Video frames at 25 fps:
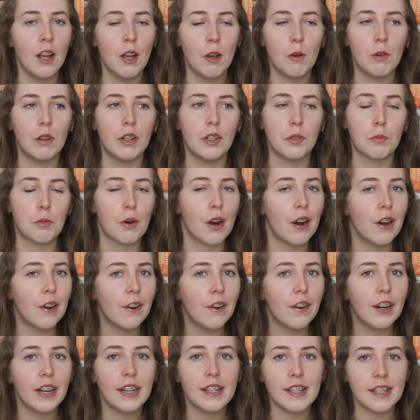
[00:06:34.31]
Whereas
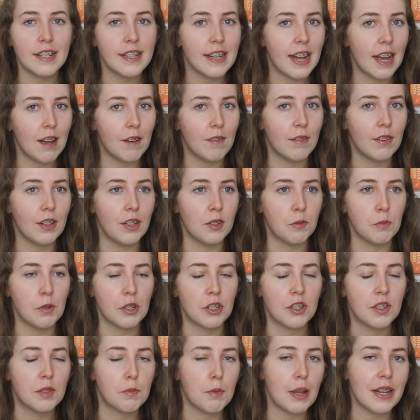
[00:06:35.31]
Priory didn't have as much
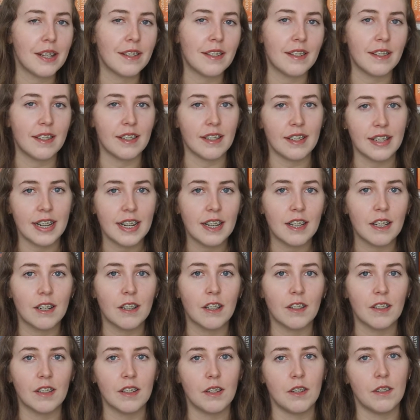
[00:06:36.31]
space as it needed,
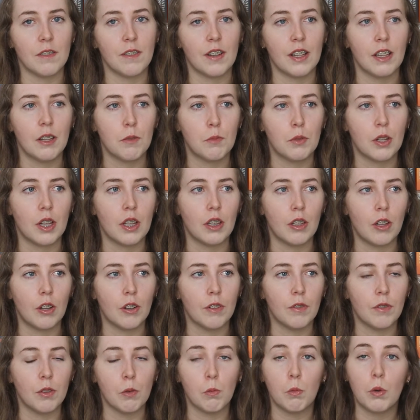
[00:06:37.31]
because it developed a lot
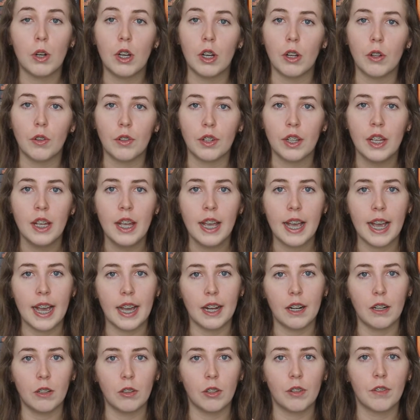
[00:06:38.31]
of the world
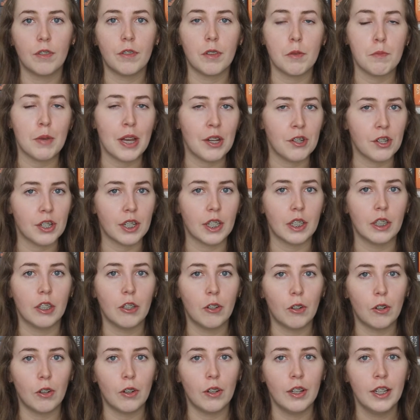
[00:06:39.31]
and a lot of the magic and
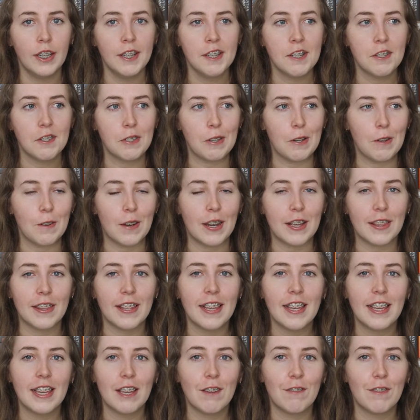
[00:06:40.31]
lore. So I
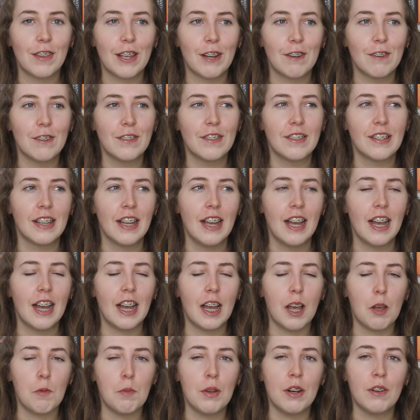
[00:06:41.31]
think if there was
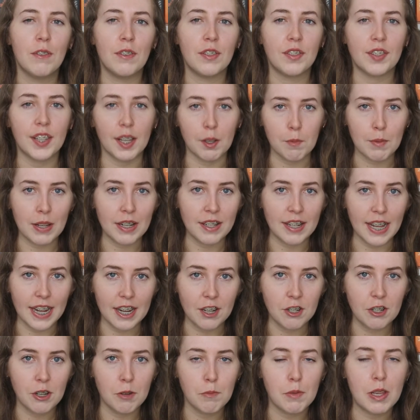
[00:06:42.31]
a bit of a
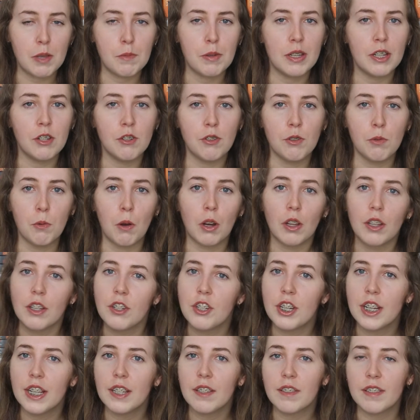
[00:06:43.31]
segmentation, maybe a
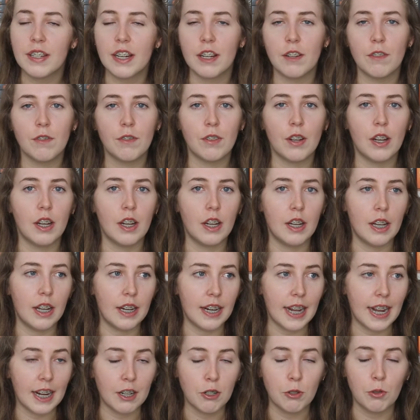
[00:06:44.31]
duology instead of an
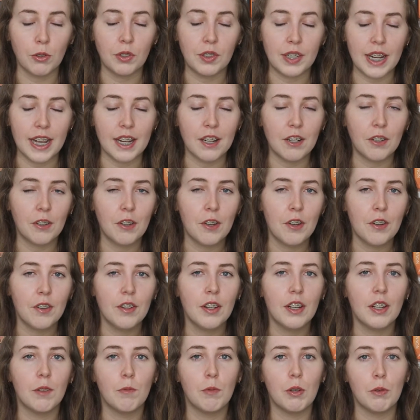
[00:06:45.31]
actual
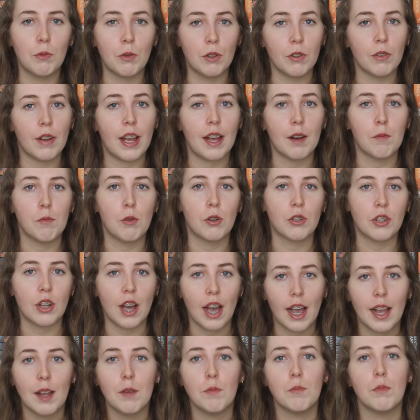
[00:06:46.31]
standalone, we would have had more
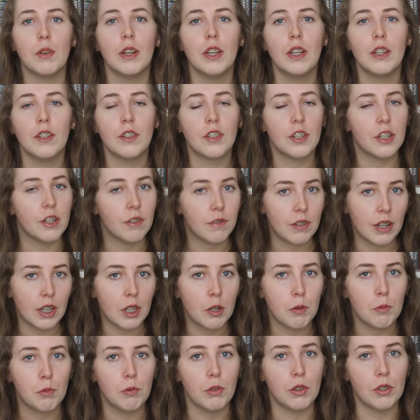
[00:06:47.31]
time to
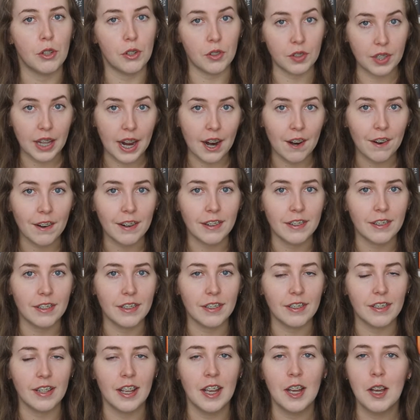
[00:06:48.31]
develop with those
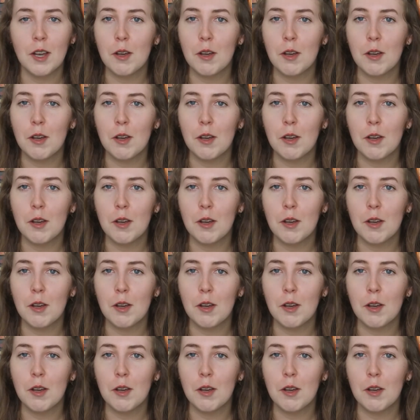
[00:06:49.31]
characters.